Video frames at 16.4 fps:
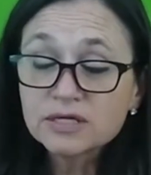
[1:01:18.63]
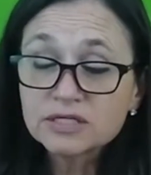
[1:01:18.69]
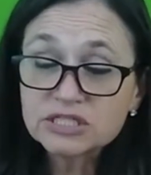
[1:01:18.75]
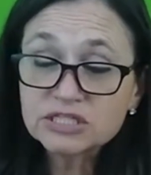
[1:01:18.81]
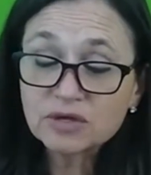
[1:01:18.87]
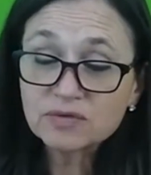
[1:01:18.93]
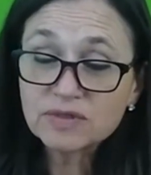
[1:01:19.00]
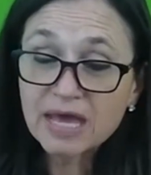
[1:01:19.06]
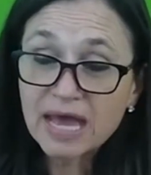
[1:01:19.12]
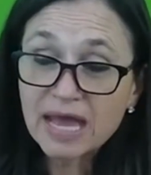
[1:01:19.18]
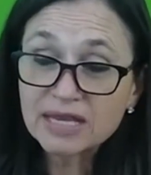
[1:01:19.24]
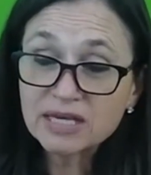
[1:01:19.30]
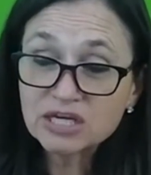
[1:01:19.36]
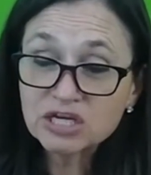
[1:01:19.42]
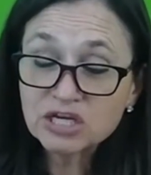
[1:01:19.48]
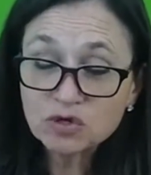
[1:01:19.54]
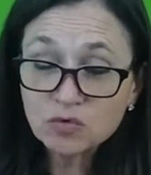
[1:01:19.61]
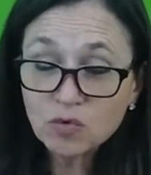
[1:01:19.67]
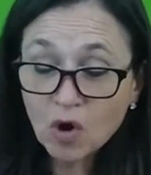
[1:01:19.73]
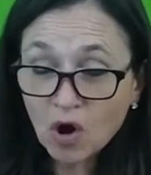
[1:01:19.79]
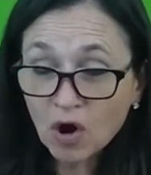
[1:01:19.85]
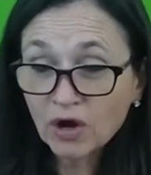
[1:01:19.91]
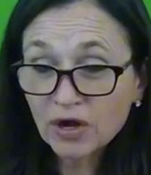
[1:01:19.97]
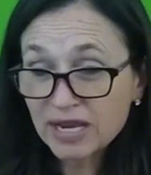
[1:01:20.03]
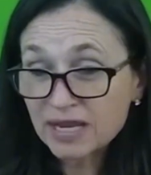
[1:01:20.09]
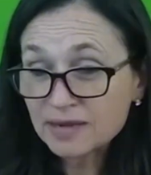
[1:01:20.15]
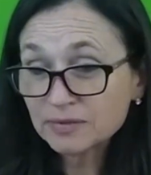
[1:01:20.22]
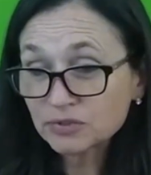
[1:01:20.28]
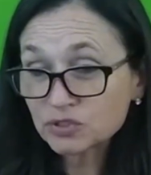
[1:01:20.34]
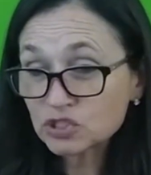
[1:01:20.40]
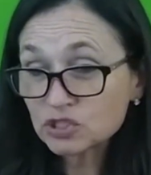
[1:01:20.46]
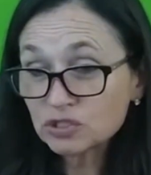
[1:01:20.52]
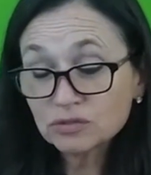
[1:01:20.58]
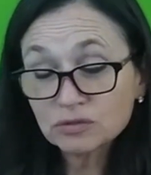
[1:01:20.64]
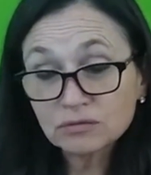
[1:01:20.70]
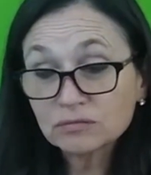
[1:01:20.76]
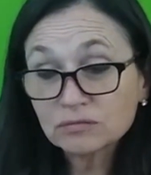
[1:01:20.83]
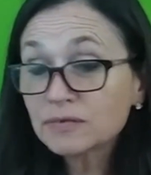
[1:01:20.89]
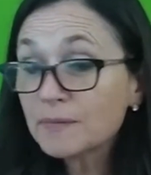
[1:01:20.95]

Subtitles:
so that you are able to